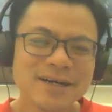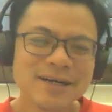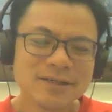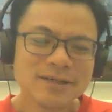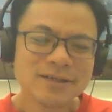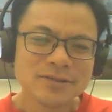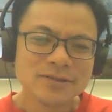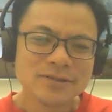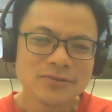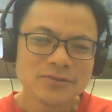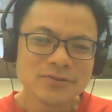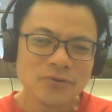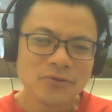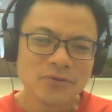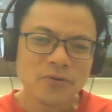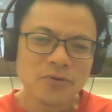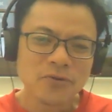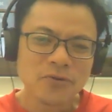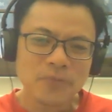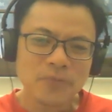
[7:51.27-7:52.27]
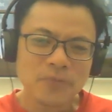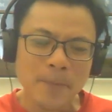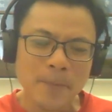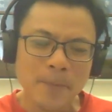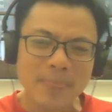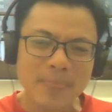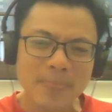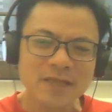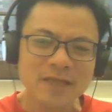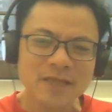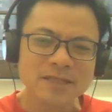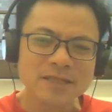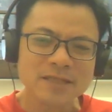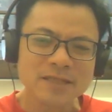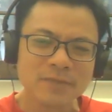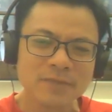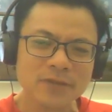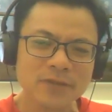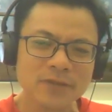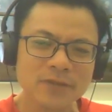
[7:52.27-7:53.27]
So this is my
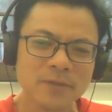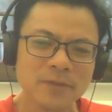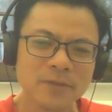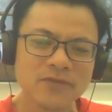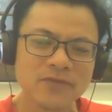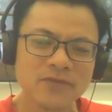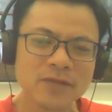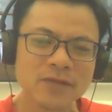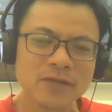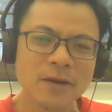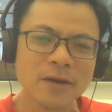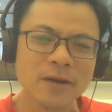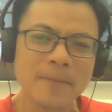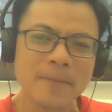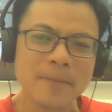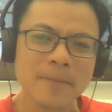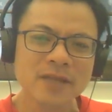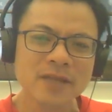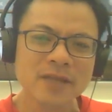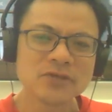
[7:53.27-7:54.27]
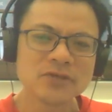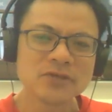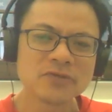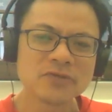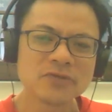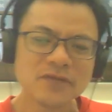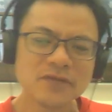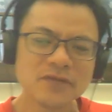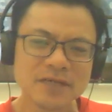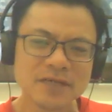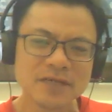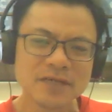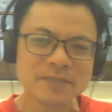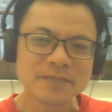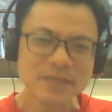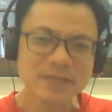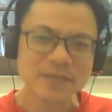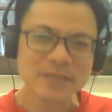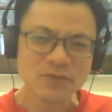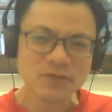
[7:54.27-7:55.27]
topic for now. May the universe be
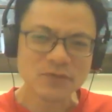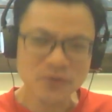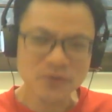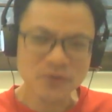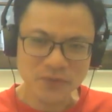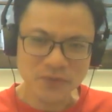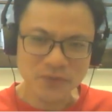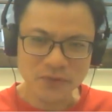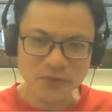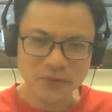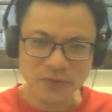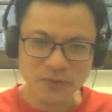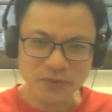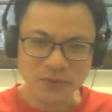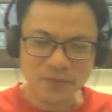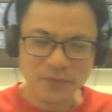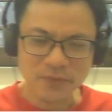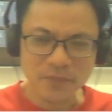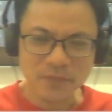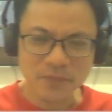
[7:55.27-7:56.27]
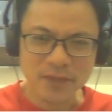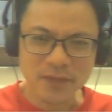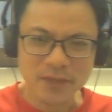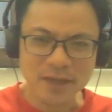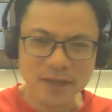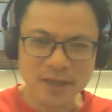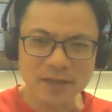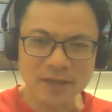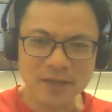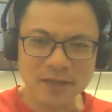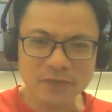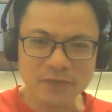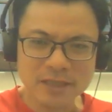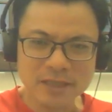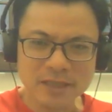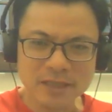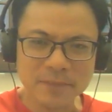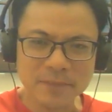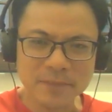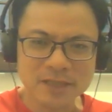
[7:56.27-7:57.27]
with you, and grace and
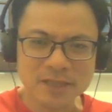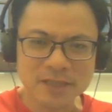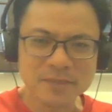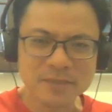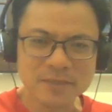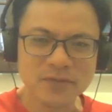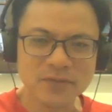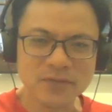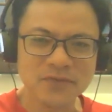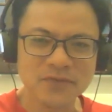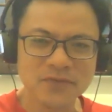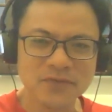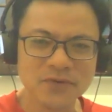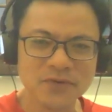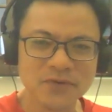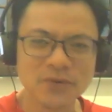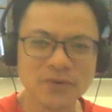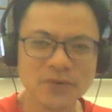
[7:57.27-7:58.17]
peace be with you.